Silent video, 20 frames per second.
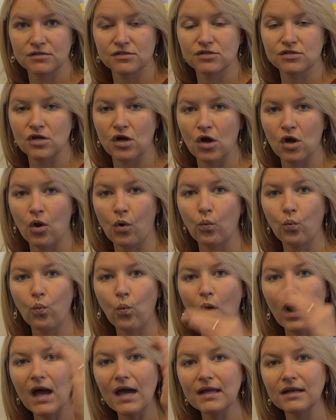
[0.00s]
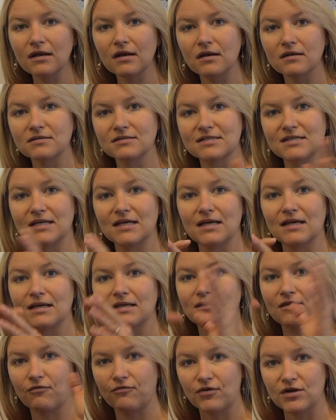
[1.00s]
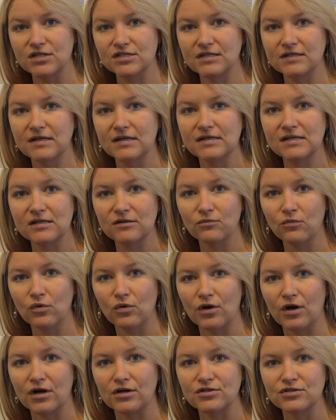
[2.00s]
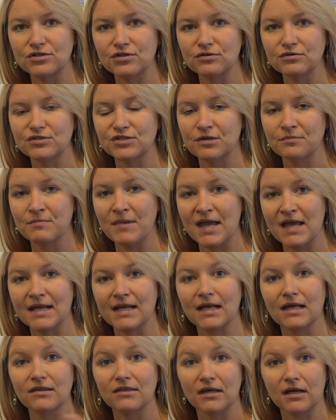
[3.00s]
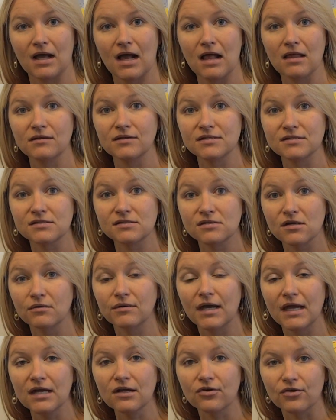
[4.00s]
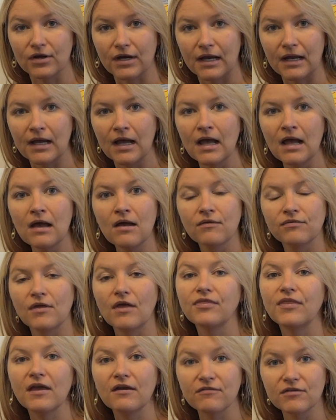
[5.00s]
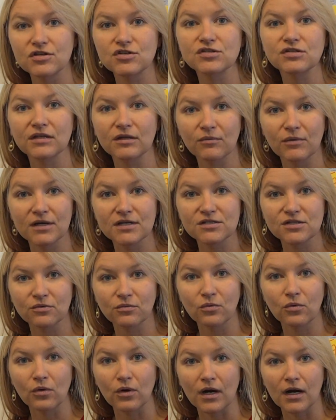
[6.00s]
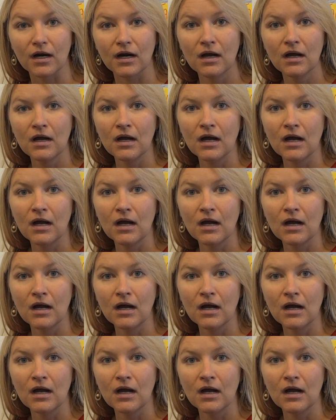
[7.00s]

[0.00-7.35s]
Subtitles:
So what did the French and Indian War do to make the colonists so angry that they eventually went to war?